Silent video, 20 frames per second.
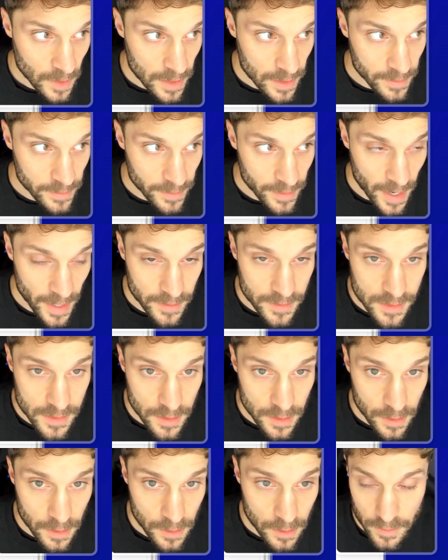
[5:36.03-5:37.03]
Hit
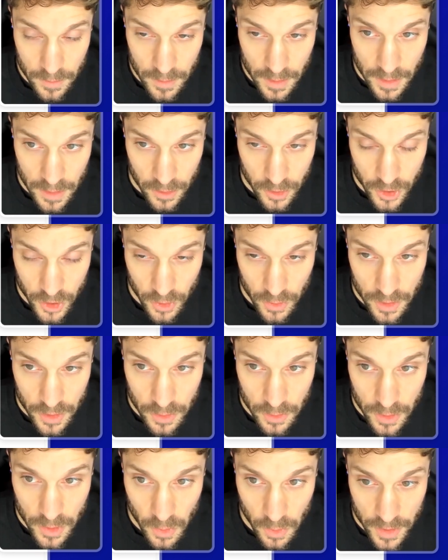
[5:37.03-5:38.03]
next. It'll show
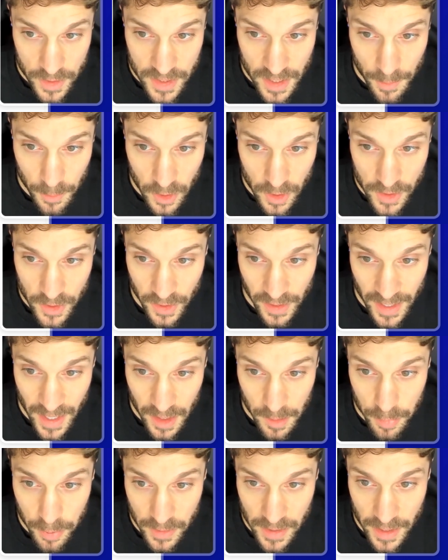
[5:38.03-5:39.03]
you your summary. You can
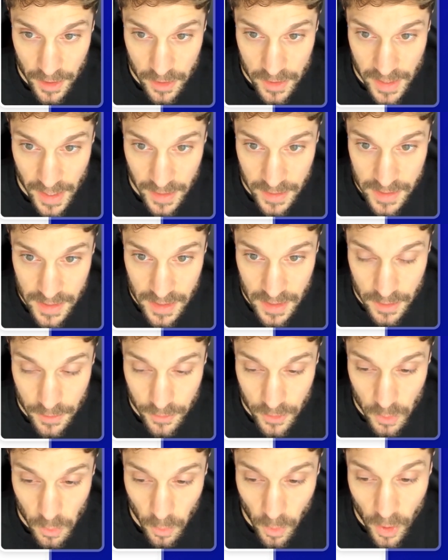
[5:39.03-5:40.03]
add a pre-header text
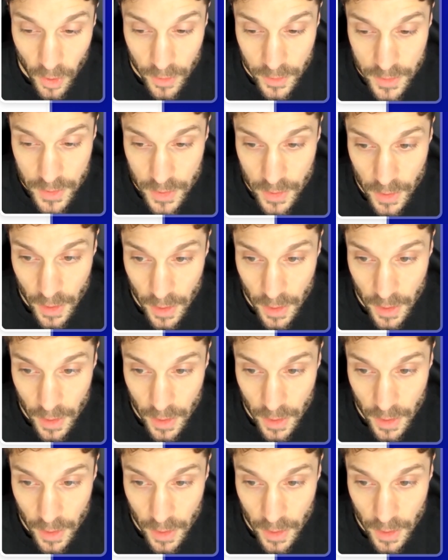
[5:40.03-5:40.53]
if you want.